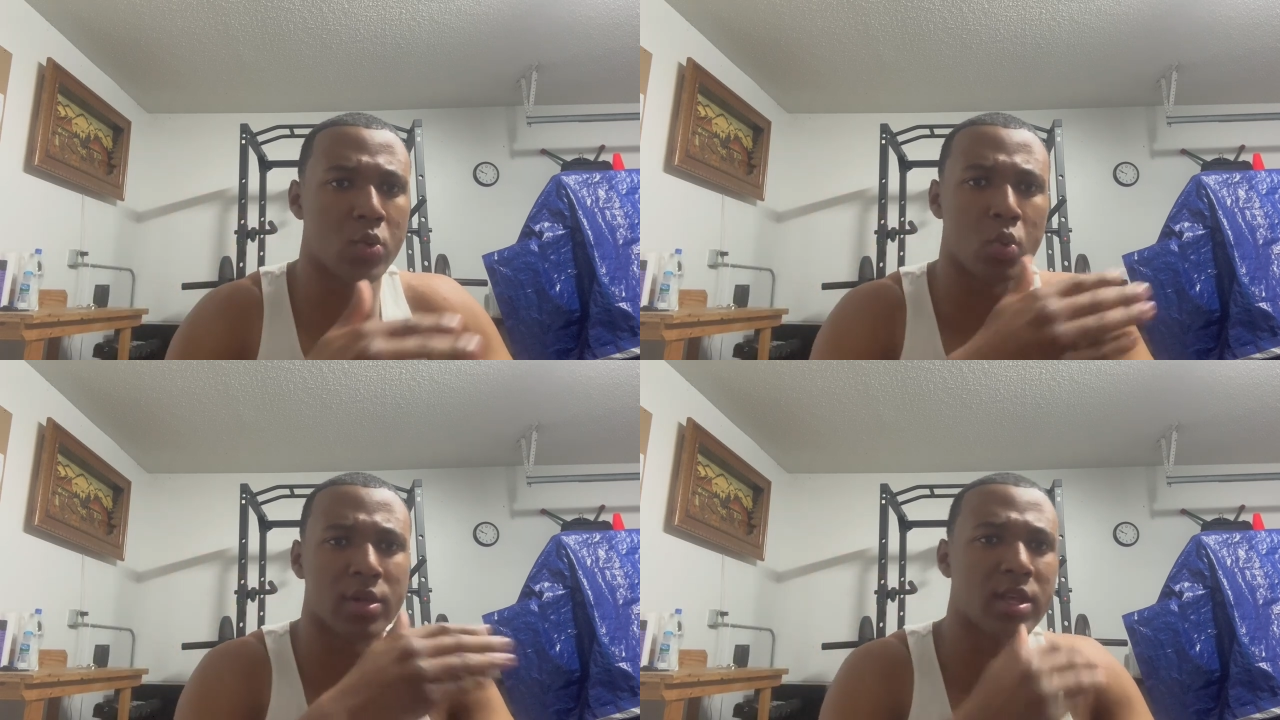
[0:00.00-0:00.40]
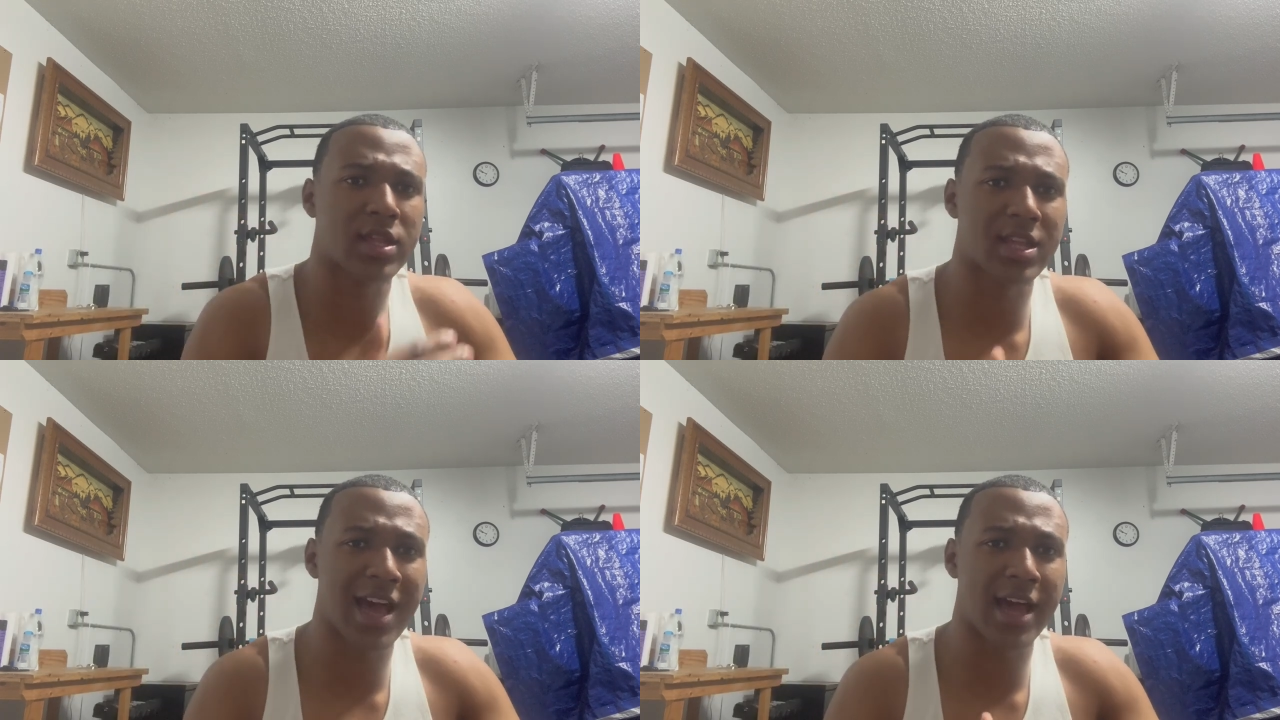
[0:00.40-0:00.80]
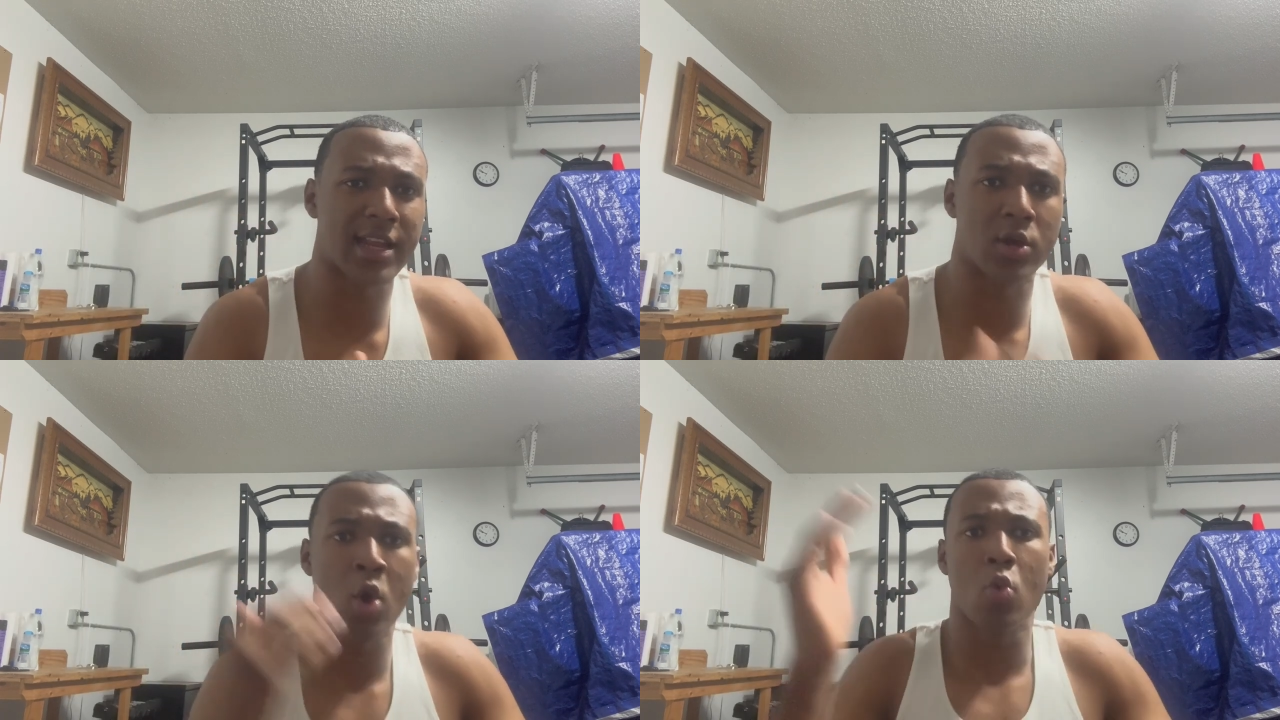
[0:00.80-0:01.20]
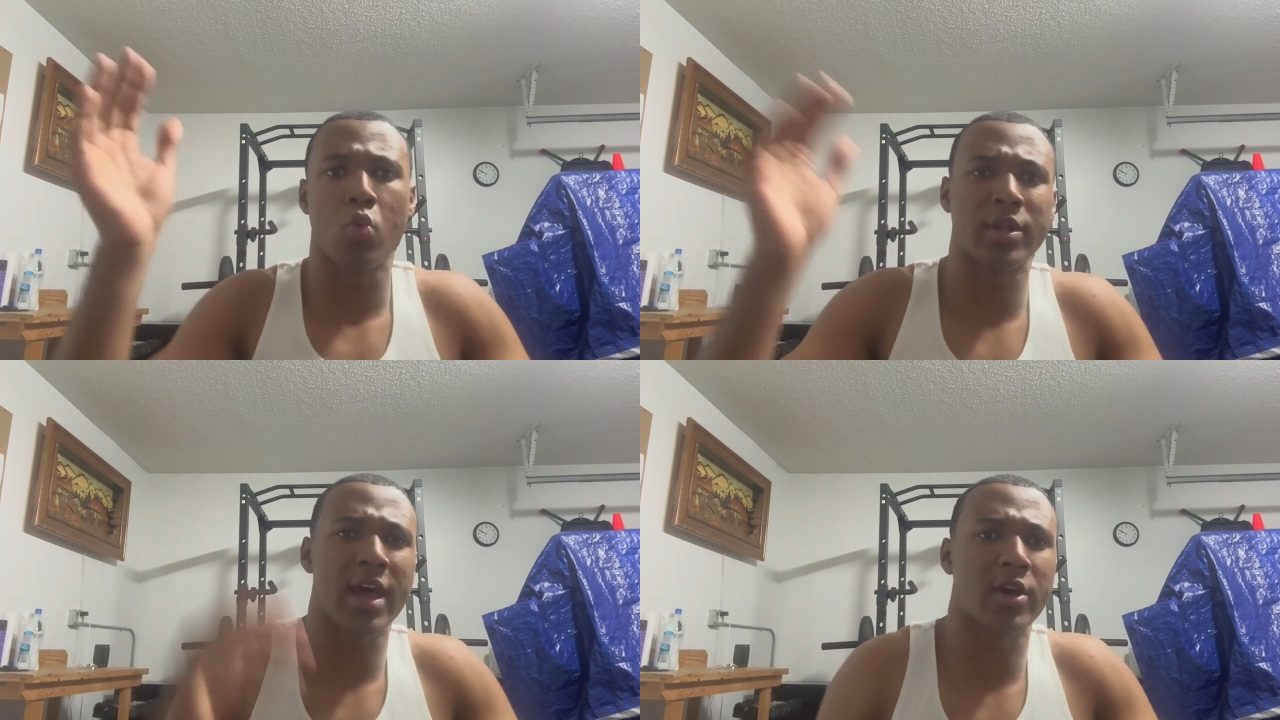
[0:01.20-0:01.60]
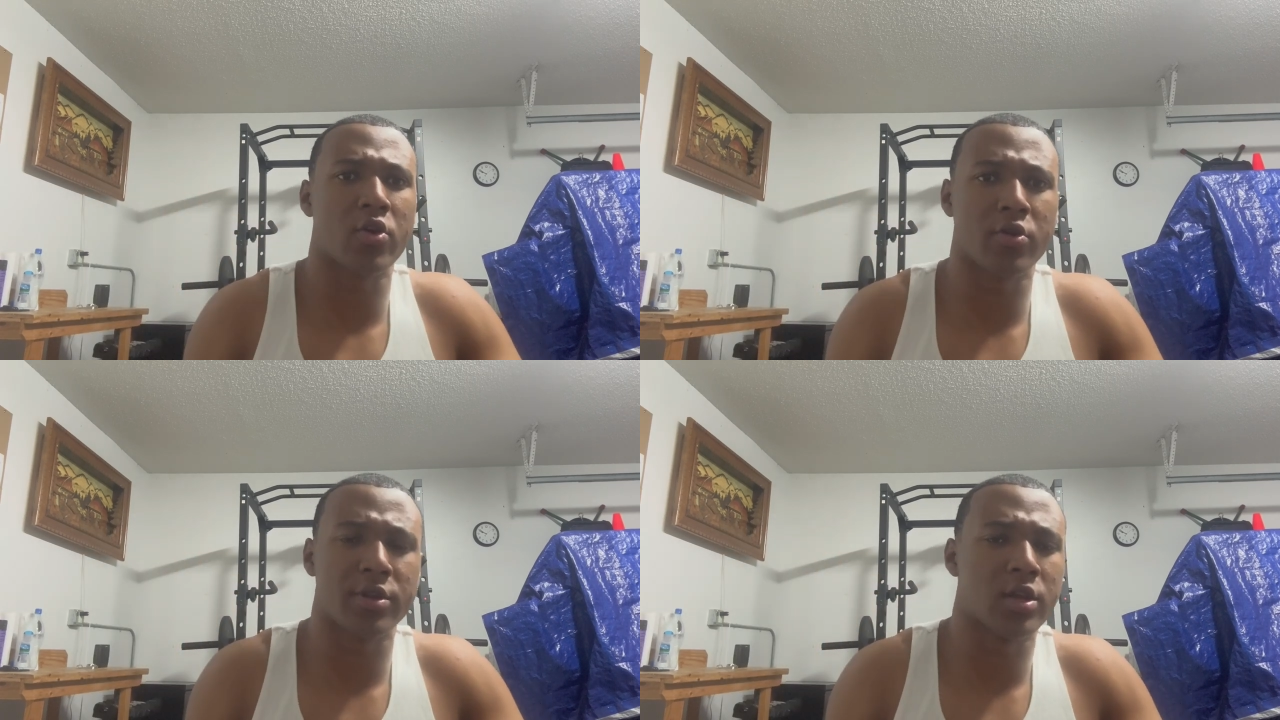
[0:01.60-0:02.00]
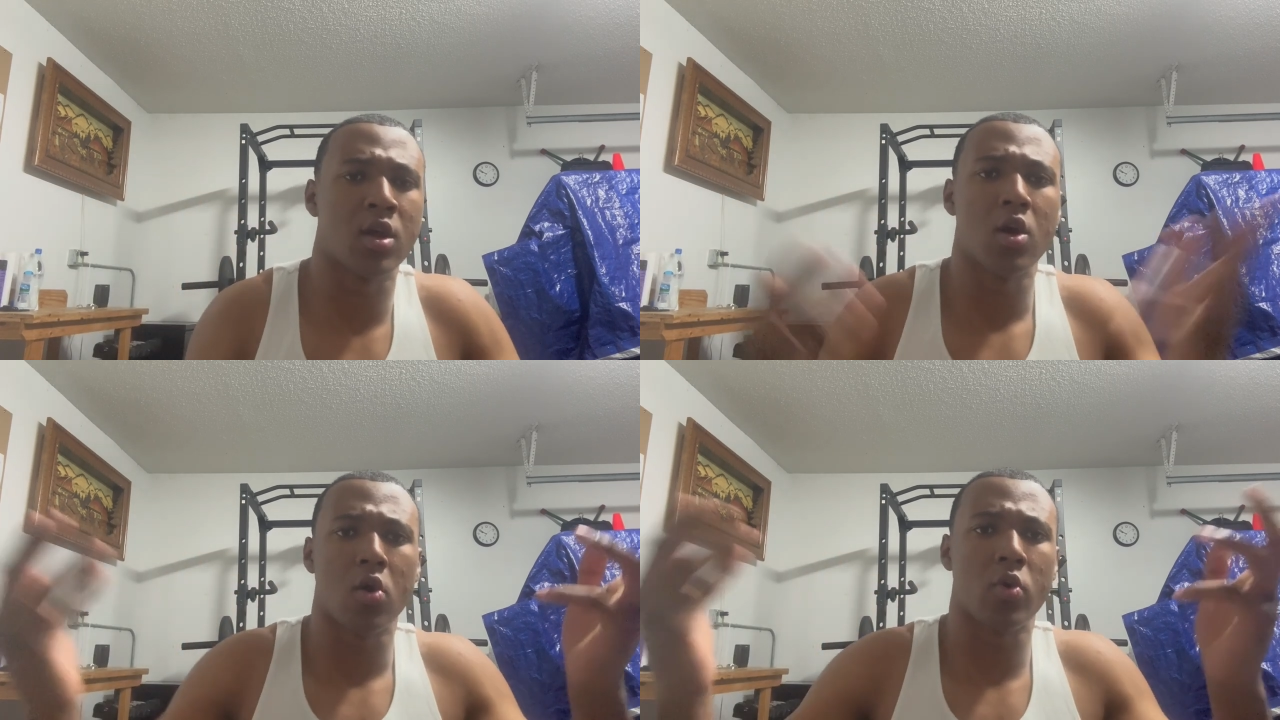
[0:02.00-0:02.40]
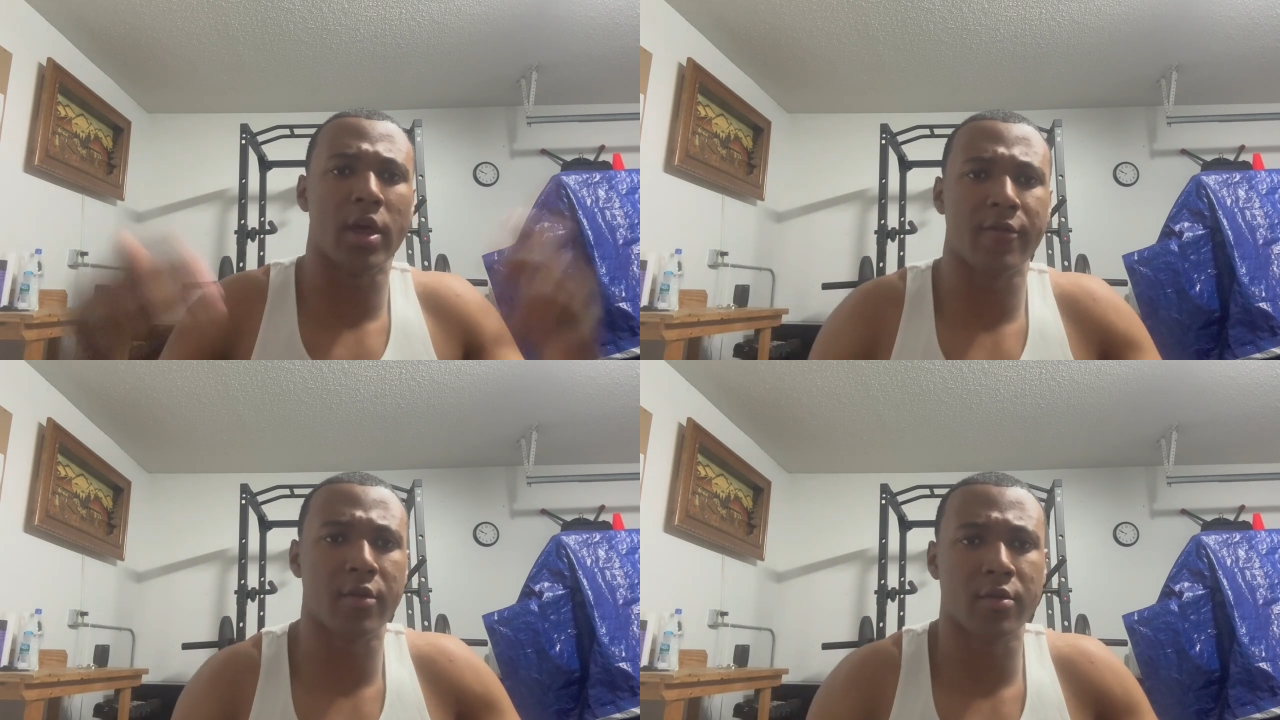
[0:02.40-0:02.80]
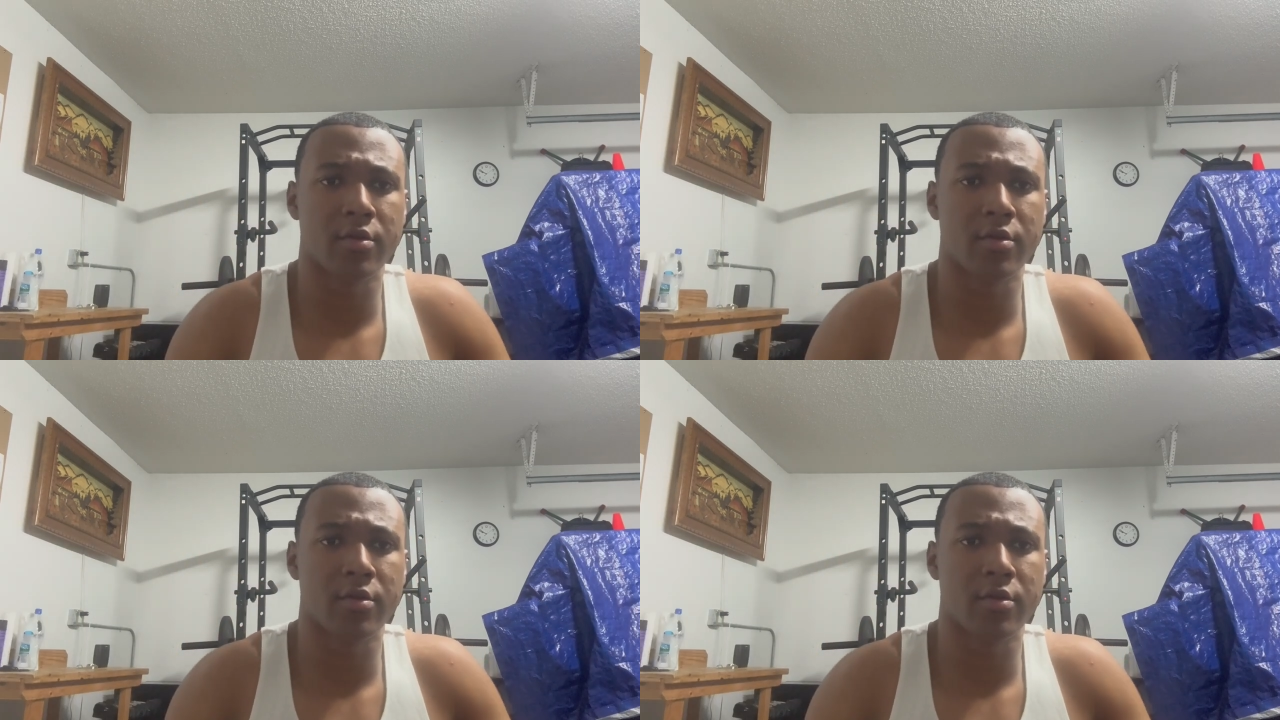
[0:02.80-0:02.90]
what this guy did, what that girl did, whatever.